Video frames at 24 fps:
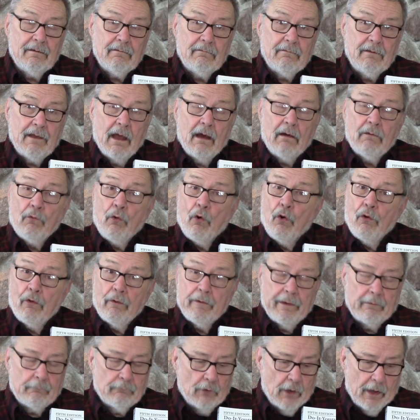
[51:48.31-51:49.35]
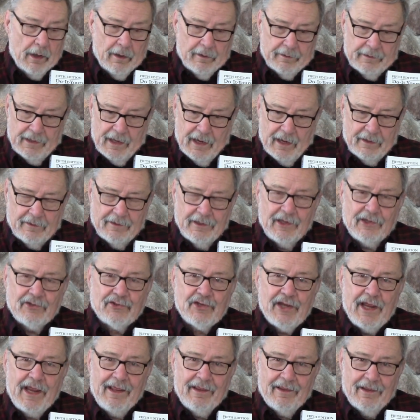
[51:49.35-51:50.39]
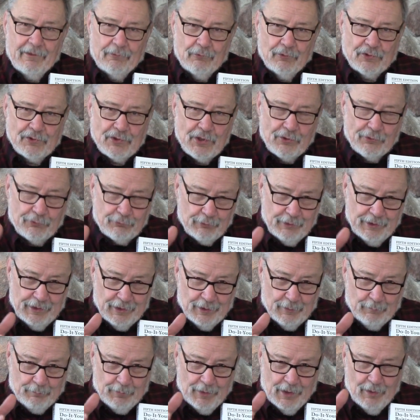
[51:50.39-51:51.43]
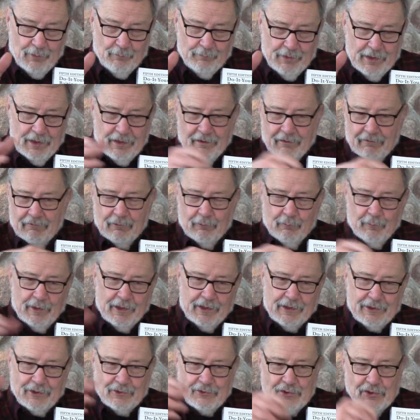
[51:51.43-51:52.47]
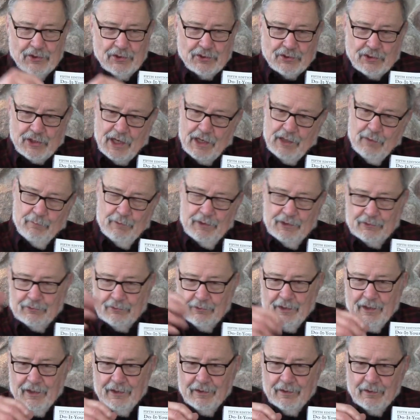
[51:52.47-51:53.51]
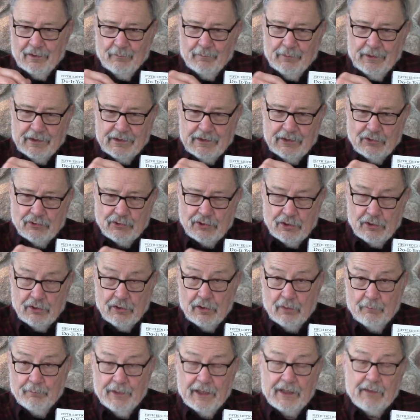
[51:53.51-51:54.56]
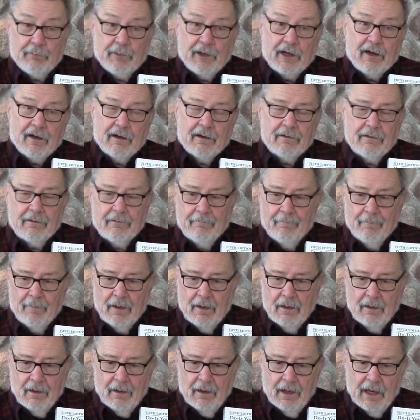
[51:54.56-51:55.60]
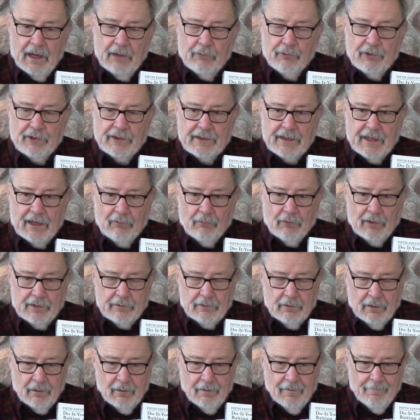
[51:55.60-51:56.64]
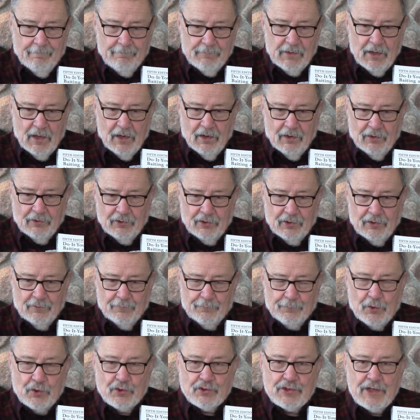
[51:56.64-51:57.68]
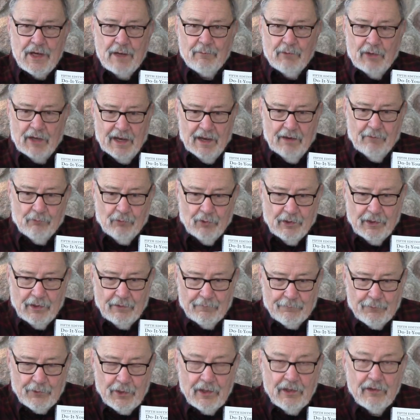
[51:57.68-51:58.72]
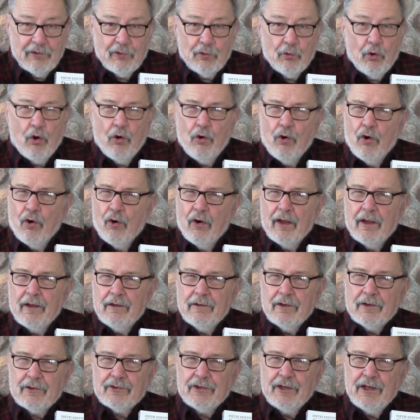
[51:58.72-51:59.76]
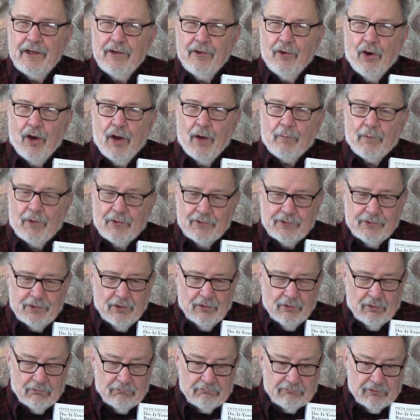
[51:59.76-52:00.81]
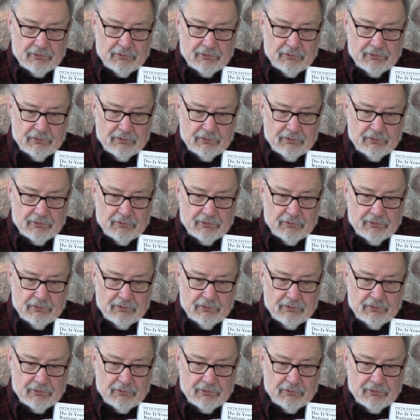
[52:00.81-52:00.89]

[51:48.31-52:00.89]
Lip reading: They say that was a 300 pound bear. Everybody considers it's got to be 300 to be considered a big bear. And when you get one, you know, the first time you have one in front of you, oh, it looks enormous, you know.